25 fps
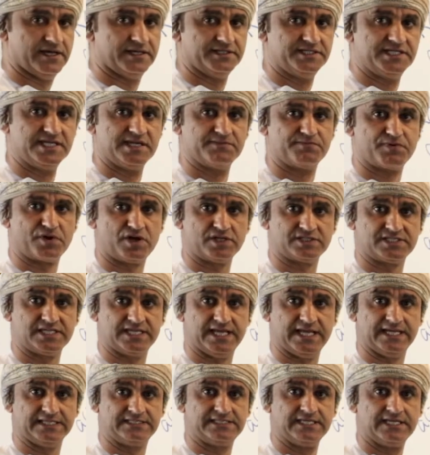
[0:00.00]

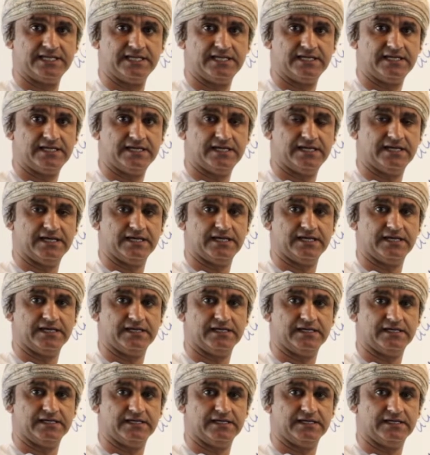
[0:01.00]
deprotonate
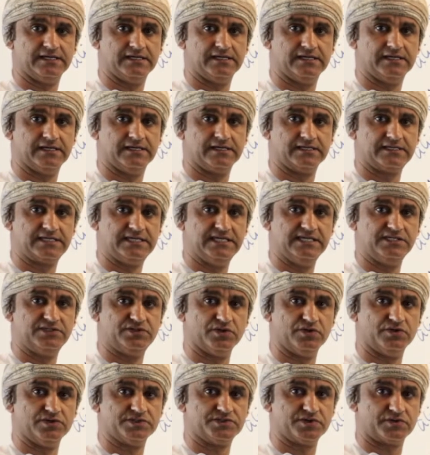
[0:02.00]
uh,
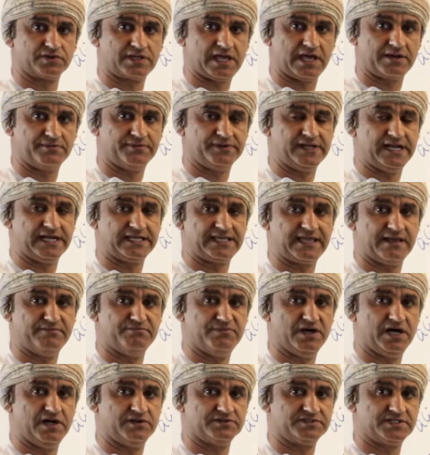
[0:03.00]
ketones or carbonyl
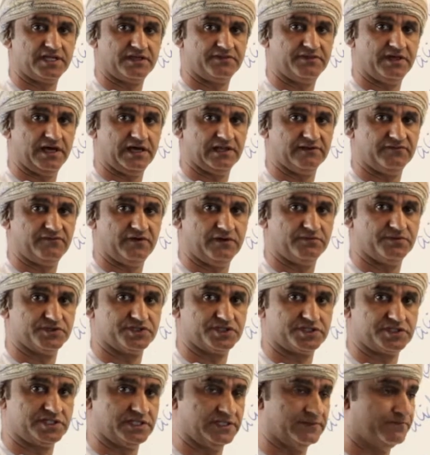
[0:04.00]
compounds at the alpha
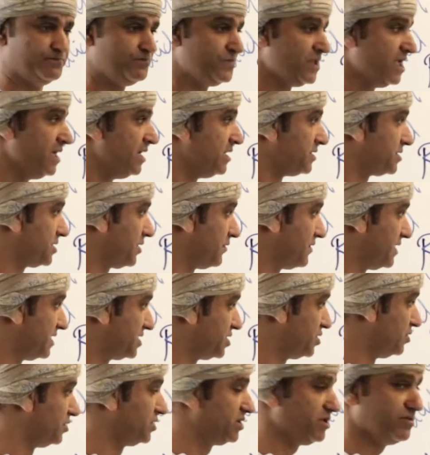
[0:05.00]
position. So the
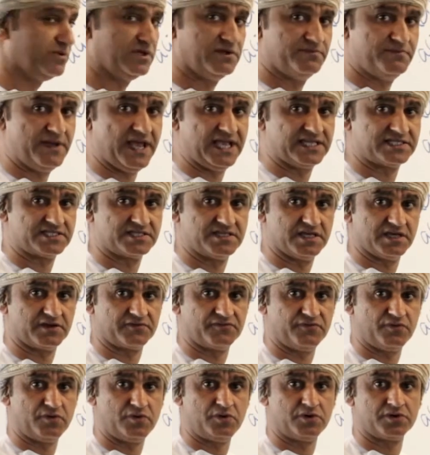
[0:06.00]
suitable base,
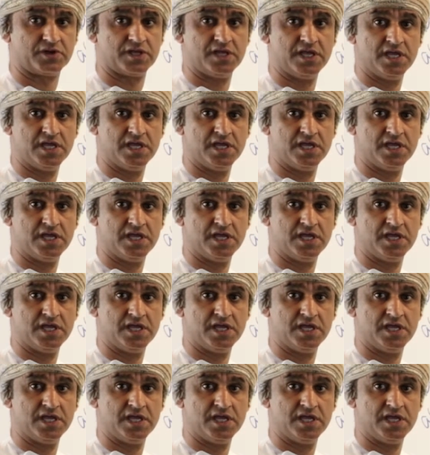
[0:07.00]
therefore,